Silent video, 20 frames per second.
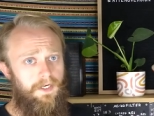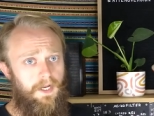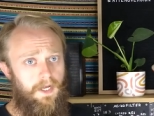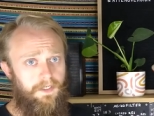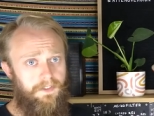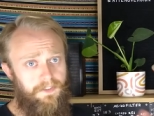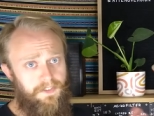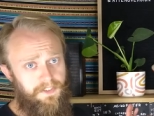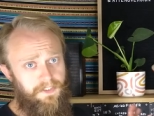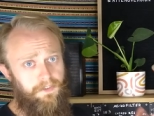and
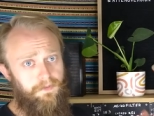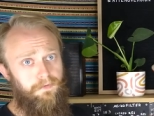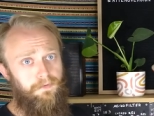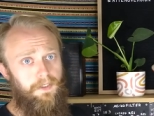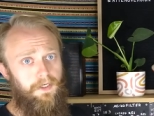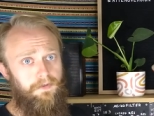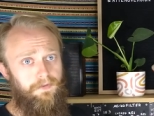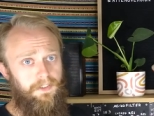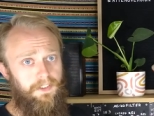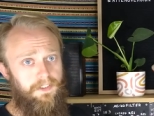had a signal
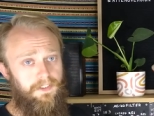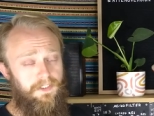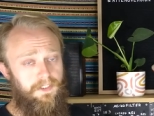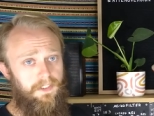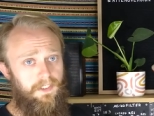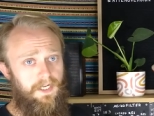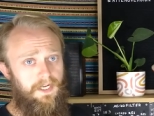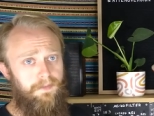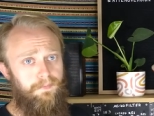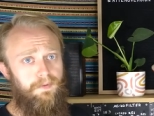going into
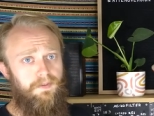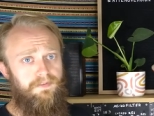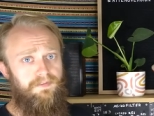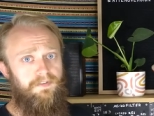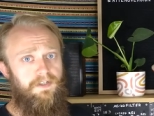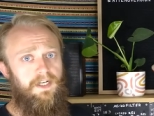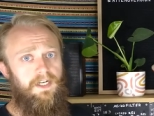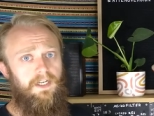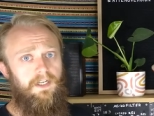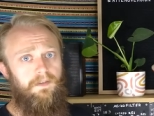the
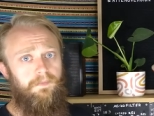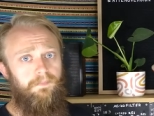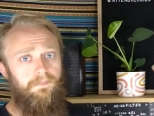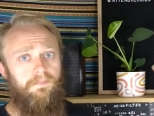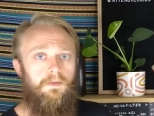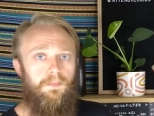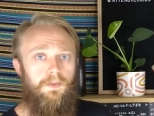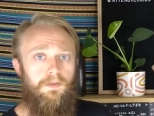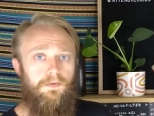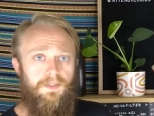amplifier
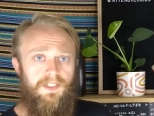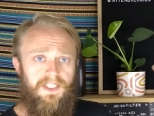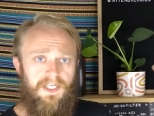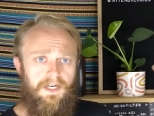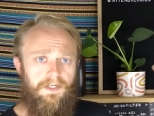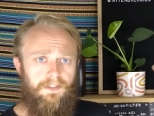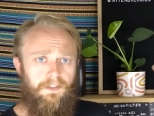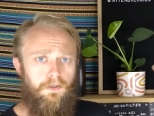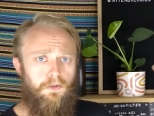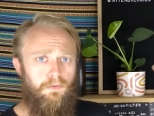but it was
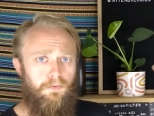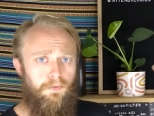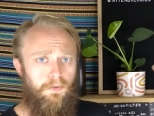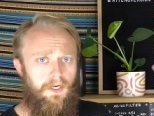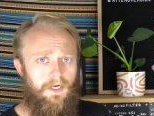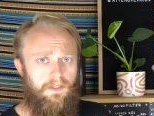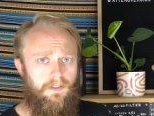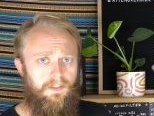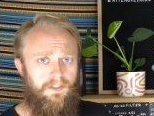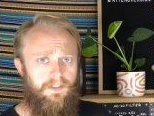sounding all
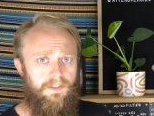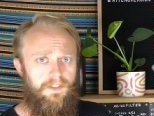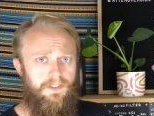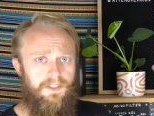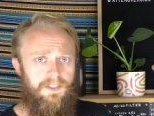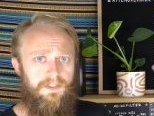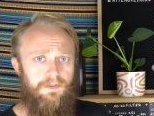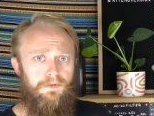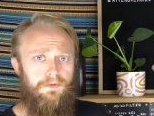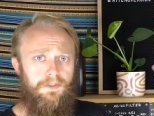crackly and
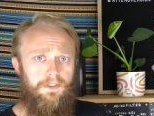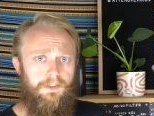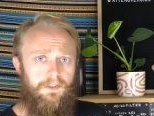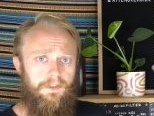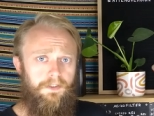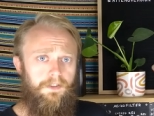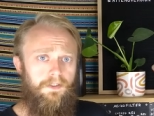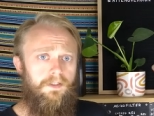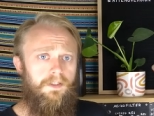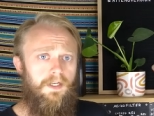
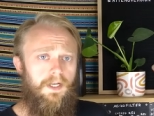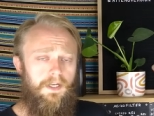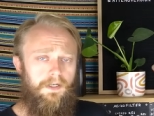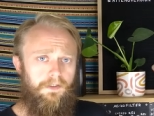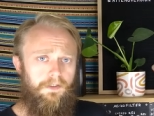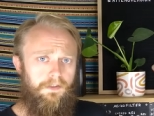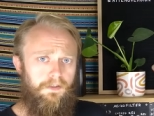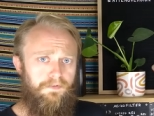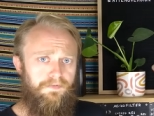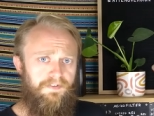distorted, and
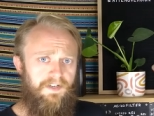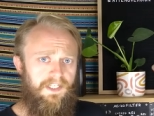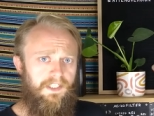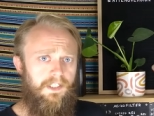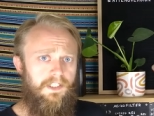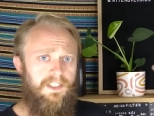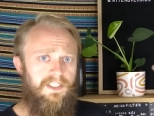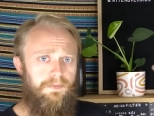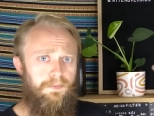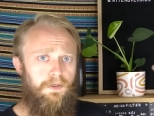I could
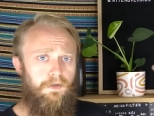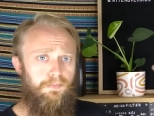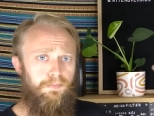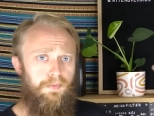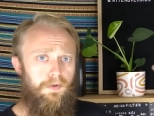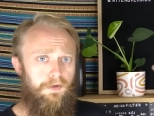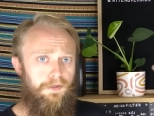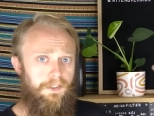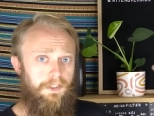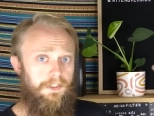faintly smell
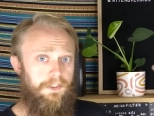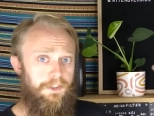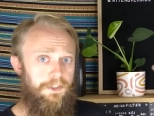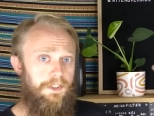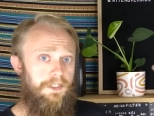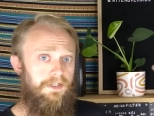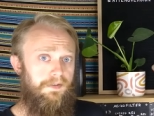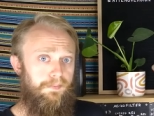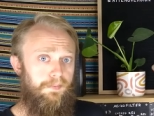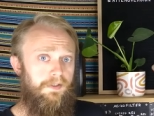burning
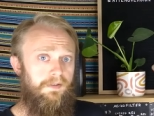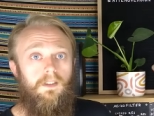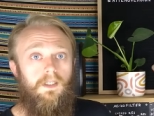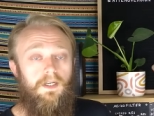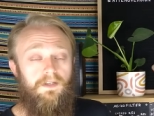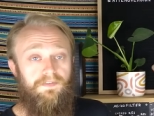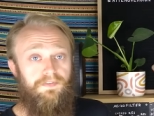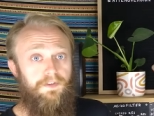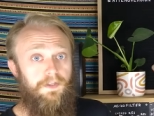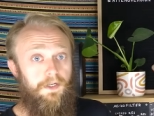chip.
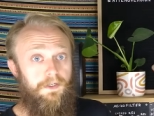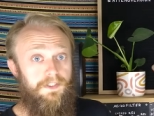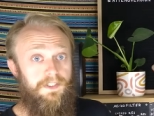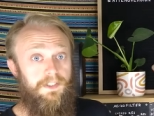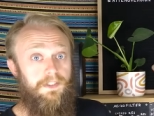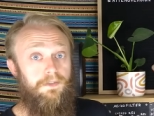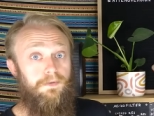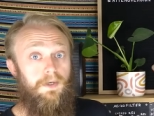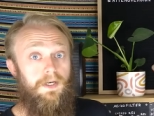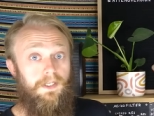And for those of
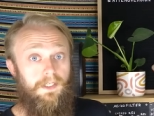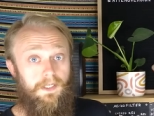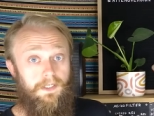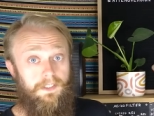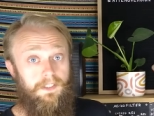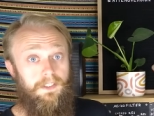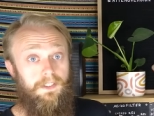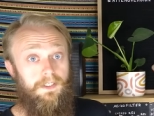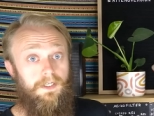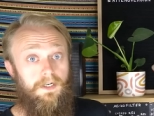you
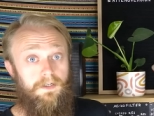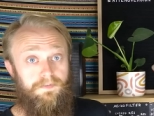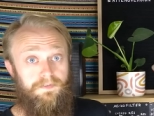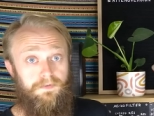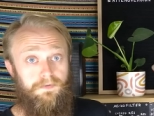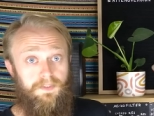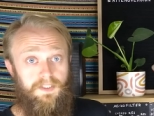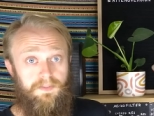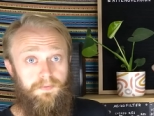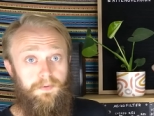unlucky enough
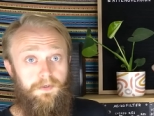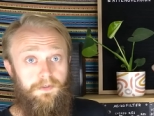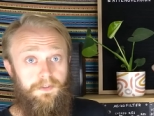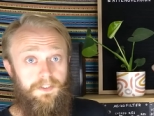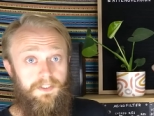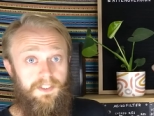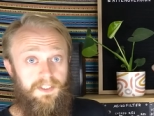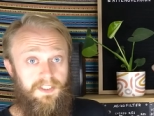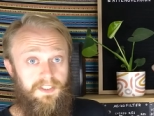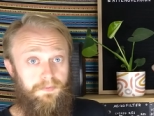to
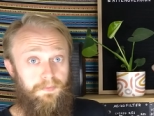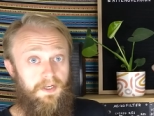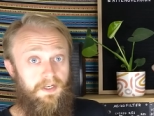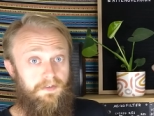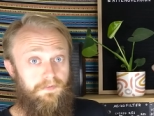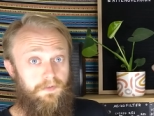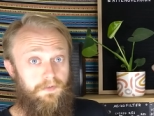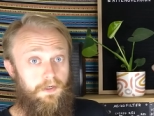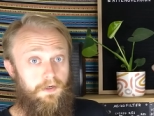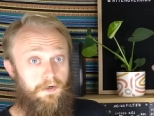experience the smell
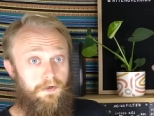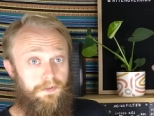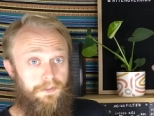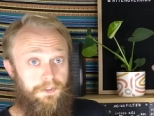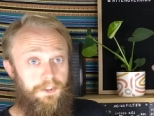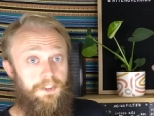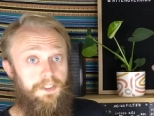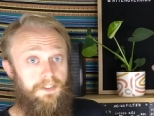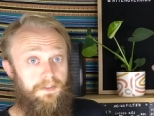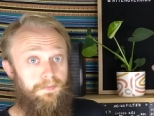of a hot
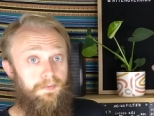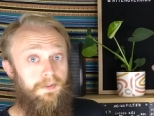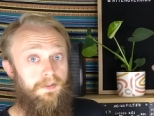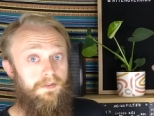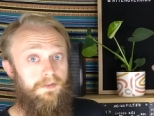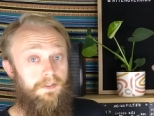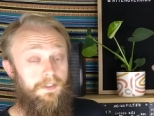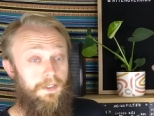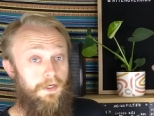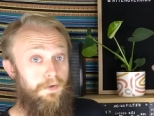chip,
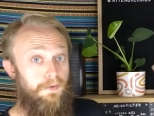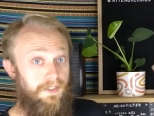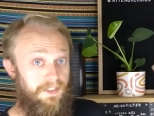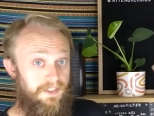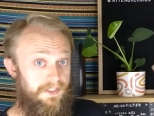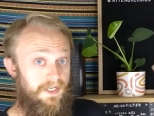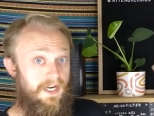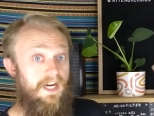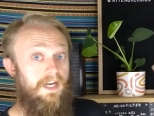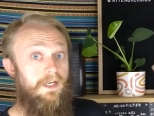you know
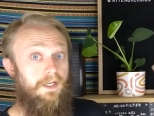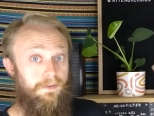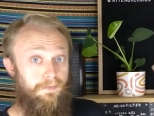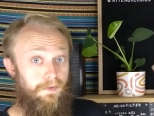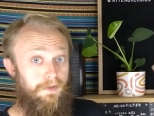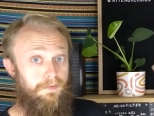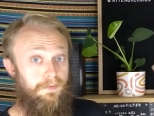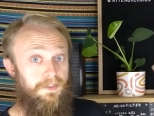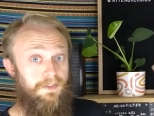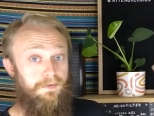exactly what
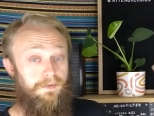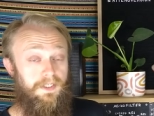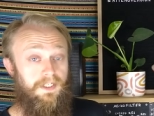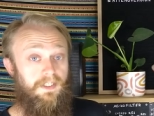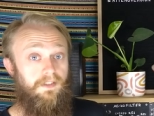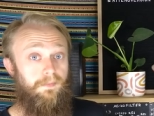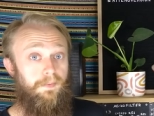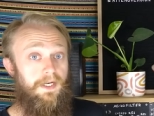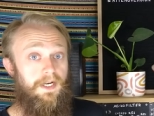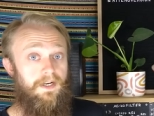I'm talking
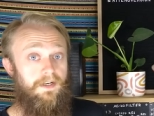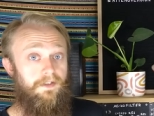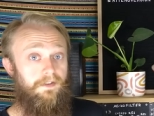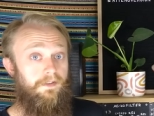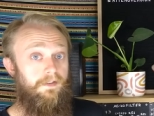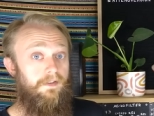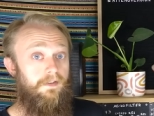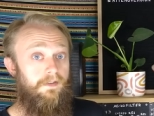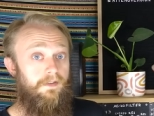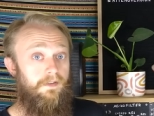about.
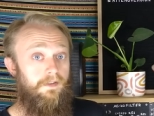